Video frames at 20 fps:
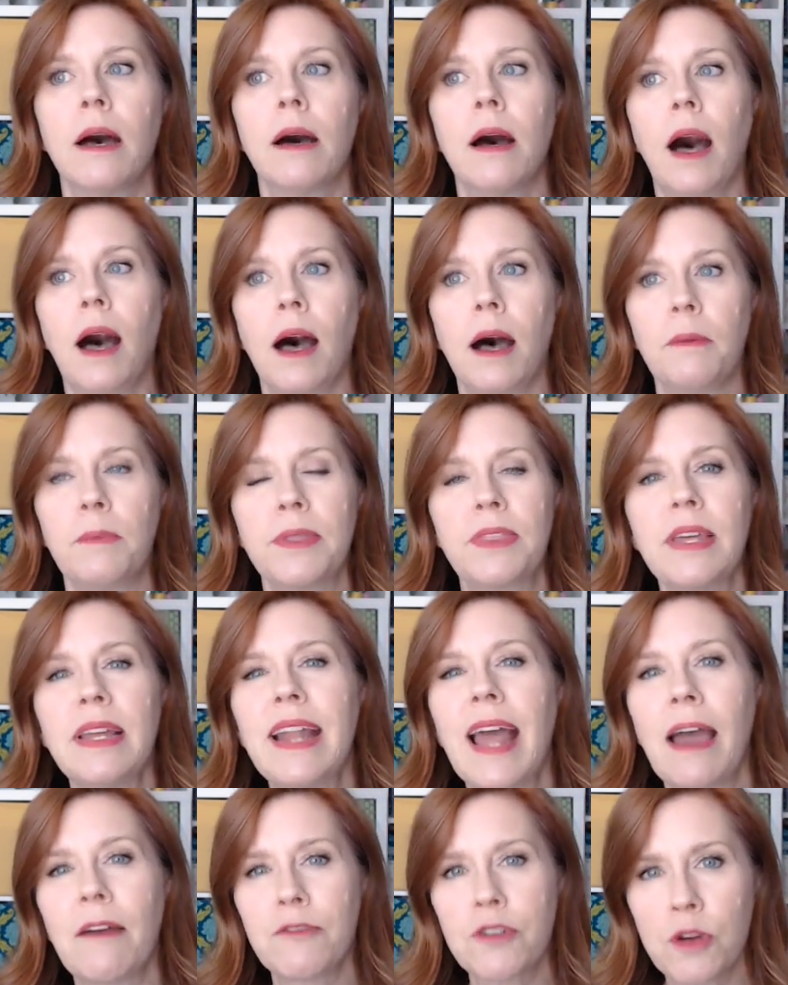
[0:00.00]
Uh, but
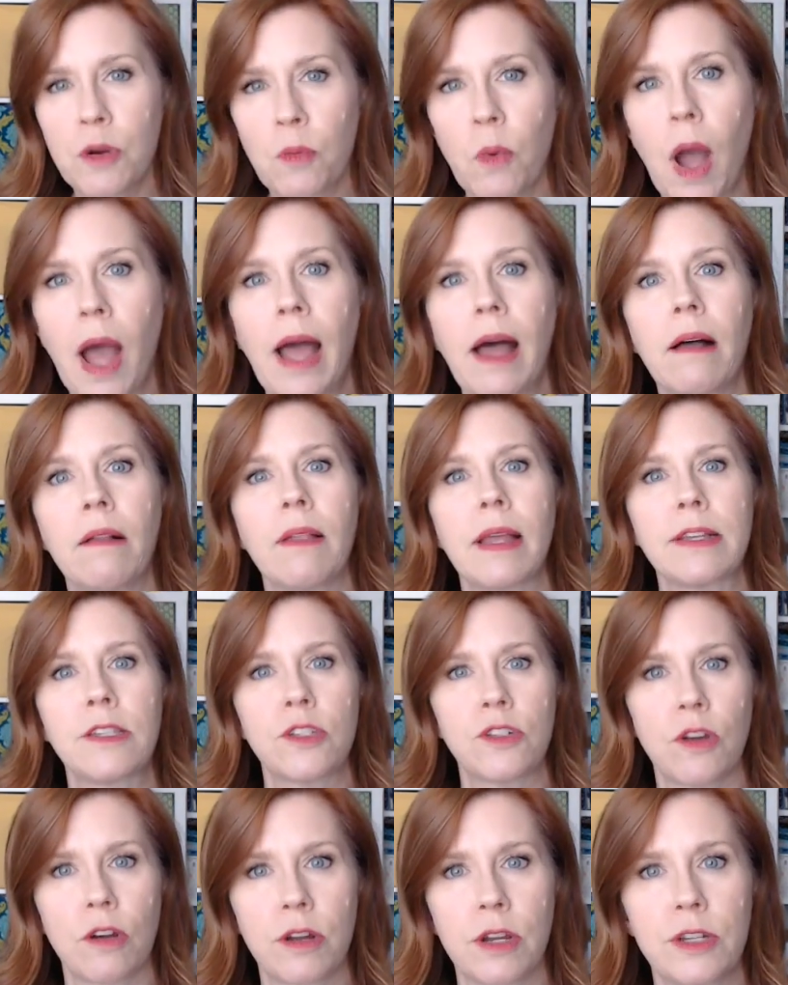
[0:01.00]
then after a while, I
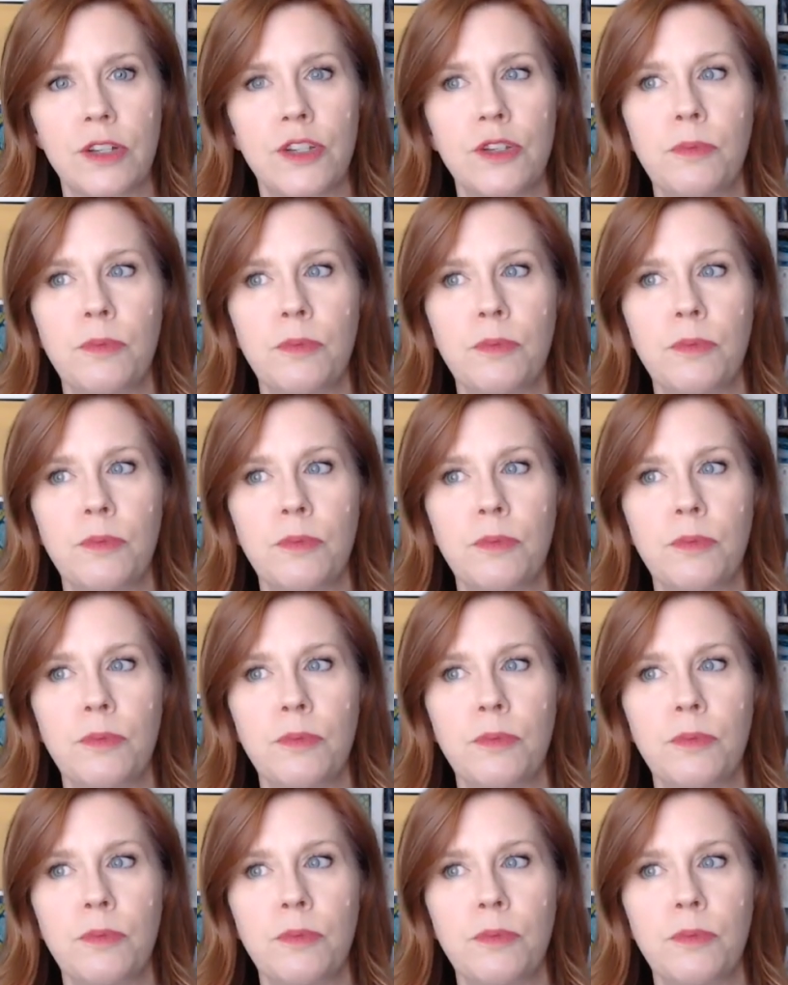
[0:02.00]
started